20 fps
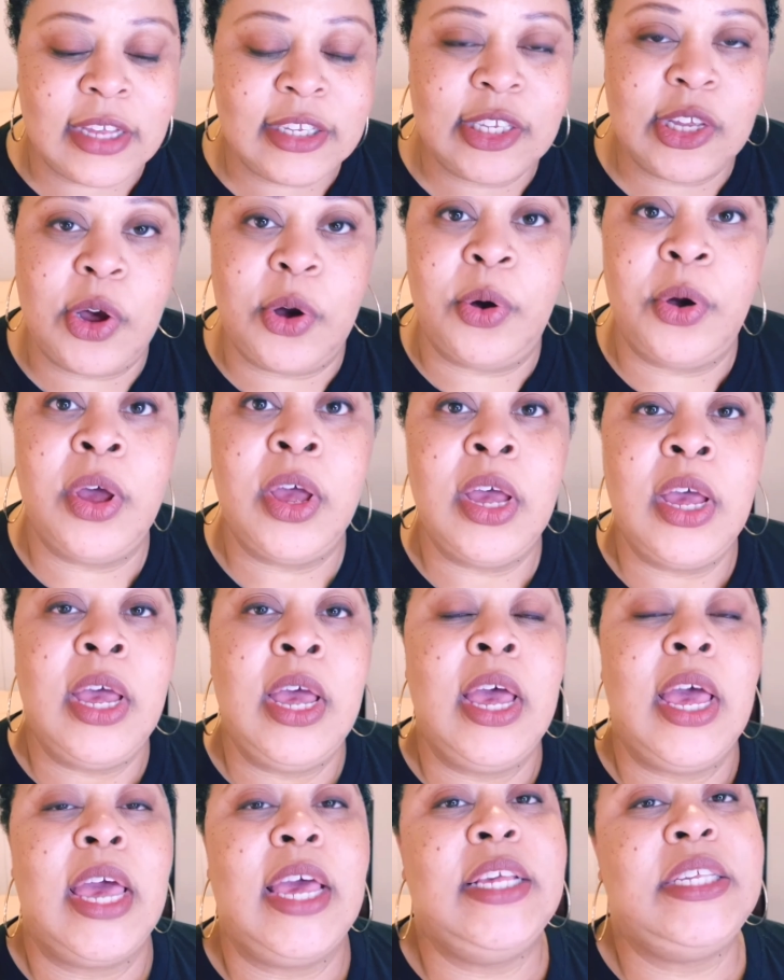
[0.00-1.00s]
So
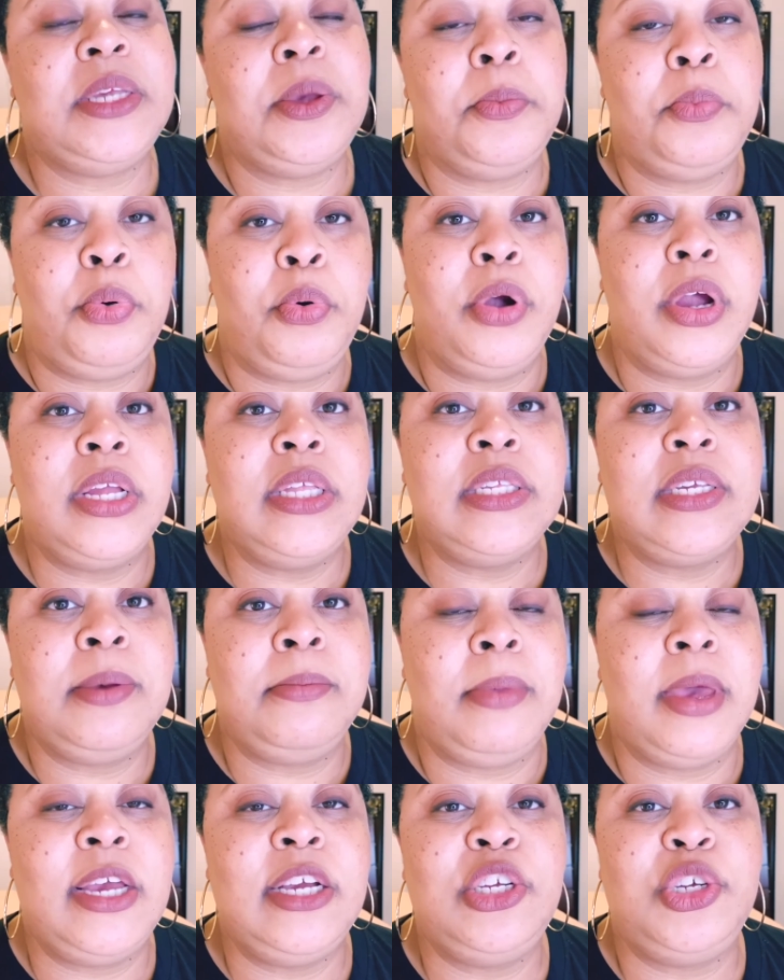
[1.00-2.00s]
it's important to
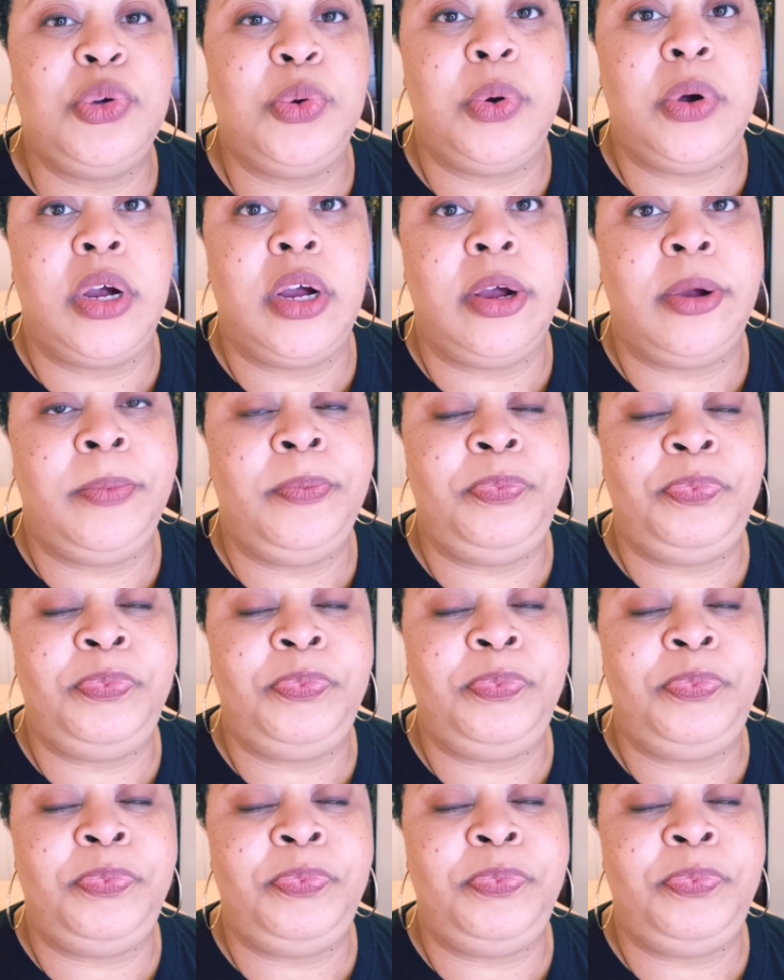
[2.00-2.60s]
make sure